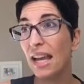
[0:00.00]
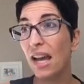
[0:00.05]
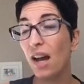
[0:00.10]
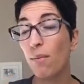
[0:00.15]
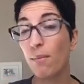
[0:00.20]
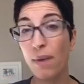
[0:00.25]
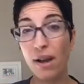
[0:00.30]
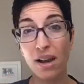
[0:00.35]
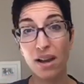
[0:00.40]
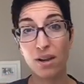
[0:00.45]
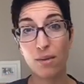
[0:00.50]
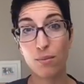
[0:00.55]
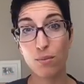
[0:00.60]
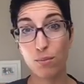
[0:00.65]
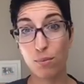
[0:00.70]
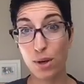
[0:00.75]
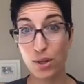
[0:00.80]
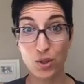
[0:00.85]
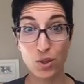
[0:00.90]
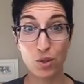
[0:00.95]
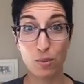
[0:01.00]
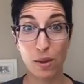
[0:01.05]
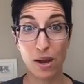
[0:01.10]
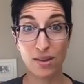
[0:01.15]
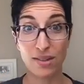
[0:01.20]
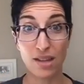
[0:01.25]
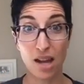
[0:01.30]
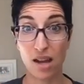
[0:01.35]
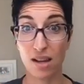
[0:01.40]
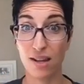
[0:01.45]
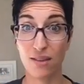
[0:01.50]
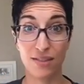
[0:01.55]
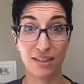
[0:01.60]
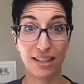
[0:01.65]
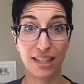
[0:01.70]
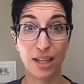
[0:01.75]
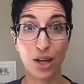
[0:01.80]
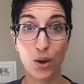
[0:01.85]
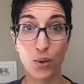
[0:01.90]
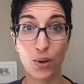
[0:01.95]
my Brussels sprouts got
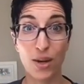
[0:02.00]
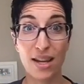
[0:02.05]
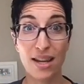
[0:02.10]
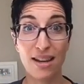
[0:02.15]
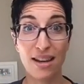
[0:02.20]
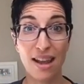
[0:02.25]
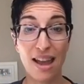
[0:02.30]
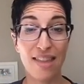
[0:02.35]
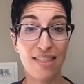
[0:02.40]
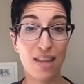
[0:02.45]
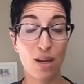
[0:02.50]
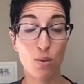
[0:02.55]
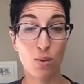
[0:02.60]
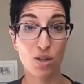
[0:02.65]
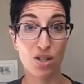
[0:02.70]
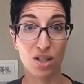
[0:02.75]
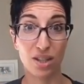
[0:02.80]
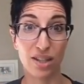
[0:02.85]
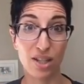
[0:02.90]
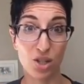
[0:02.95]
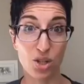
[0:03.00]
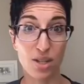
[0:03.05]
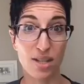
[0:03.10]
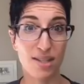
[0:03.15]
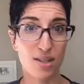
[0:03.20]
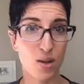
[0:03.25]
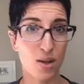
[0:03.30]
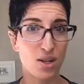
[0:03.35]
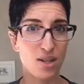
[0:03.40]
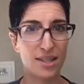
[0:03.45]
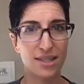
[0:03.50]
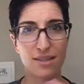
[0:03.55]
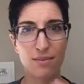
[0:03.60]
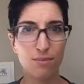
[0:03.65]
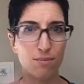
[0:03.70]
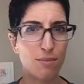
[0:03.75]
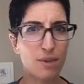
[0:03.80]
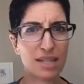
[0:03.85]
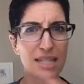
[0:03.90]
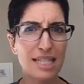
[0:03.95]
evenly coated and they were delicious. So I
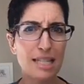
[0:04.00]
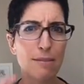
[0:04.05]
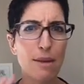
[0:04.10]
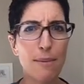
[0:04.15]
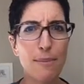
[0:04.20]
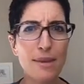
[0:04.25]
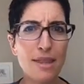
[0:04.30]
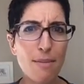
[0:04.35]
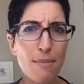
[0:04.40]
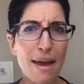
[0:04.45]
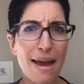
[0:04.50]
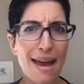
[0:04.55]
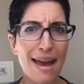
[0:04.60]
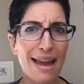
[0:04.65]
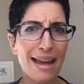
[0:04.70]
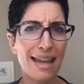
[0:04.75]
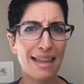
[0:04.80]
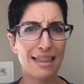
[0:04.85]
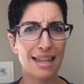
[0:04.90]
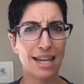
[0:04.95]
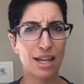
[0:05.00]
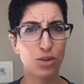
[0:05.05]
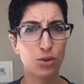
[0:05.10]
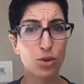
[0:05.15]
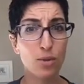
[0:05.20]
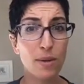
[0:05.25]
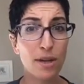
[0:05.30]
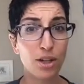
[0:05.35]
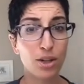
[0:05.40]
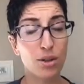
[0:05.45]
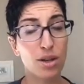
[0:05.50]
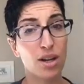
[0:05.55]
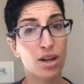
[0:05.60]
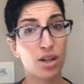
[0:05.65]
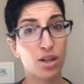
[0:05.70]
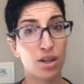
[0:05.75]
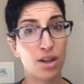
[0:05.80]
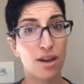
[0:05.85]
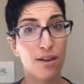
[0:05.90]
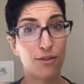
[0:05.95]
just mixed them up in the bag and then I threw them on
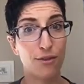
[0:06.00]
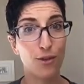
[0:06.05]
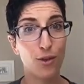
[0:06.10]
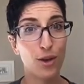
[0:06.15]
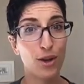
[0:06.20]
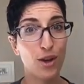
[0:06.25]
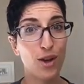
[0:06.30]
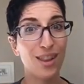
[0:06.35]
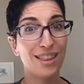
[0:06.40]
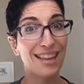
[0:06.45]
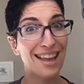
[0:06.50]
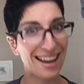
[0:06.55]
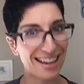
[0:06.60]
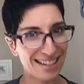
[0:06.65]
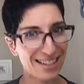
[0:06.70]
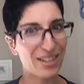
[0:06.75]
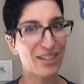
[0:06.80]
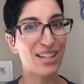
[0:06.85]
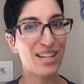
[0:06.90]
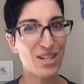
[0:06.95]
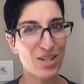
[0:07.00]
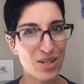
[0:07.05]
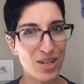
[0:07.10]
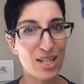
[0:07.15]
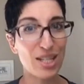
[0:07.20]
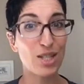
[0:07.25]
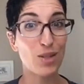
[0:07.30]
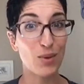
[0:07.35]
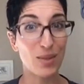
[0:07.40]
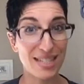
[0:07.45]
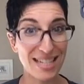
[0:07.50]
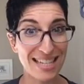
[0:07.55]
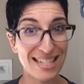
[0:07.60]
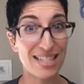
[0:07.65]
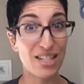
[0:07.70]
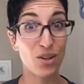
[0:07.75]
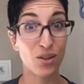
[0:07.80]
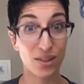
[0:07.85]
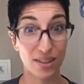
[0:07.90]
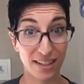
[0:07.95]
a foil lined cookie sheet so it's
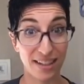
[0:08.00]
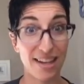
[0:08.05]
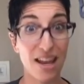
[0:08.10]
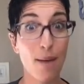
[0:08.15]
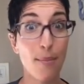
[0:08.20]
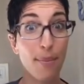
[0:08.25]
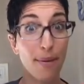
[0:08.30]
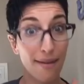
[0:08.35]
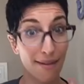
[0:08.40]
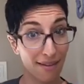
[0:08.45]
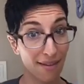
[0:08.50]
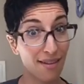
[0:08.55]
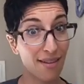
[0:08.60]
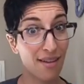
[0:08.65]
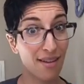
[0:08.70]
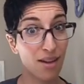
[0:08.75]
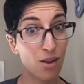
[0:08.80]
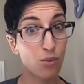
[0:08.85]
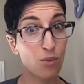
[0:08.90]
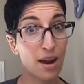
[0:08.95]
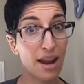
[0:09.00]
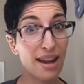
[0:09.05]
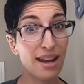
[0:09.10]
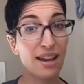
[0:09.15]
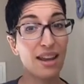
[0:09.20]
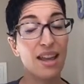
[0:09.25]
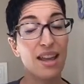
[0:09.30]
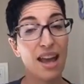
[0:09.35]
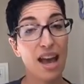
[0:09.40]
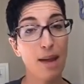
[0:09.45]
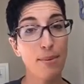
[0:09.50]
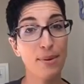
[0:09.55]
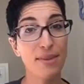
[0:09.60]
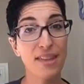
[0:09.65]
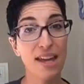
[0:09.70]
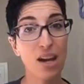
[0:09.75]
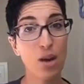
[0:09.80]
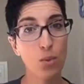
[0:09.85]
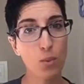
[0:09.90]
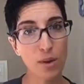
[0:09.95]
easier cleanup, right? I put
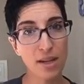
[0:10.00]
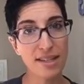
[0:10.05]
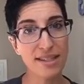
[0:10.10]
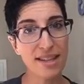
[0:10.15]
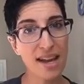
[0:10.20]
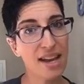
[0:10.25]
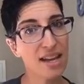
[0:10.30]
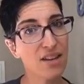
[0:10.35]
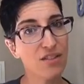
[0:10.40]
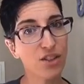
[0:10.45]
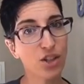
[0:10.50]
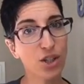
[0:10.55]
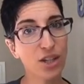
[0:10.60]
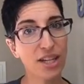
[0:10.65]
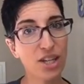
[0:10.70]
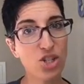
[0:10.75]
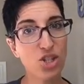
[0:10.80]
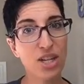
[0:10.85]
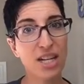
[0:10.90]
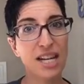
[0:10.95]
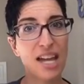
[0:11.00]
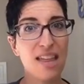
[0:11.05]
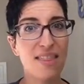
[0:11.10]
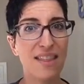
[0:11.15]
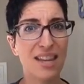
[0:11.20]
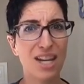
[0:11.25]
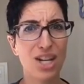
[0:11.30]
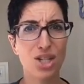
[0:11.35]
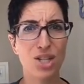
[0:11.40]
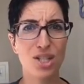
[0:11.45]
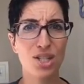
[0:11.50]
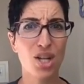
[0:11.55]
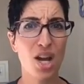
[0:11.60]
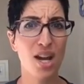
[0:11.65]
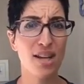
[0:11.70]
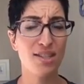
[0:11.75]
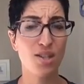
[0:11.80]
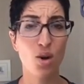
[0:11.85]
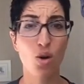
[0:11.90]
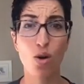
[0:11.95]
that on one side of the cookie sheet and then I just
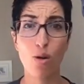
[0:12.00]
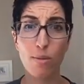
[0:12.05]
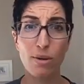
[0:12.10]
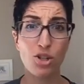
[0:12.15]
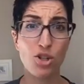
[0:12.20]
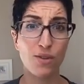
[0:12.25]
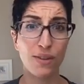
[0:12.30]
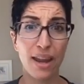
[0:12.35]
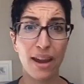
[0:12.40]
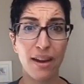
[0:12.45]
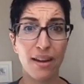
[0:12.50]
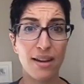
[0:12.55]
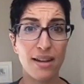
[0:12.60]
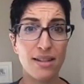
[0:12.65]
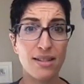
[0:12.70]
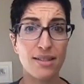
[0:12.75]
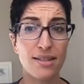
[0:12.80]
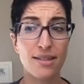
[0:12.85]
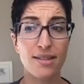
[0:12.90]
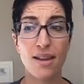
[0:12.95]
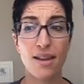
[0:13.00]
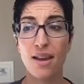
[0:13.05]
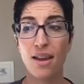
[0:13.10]
tossed a whole bunch of carrots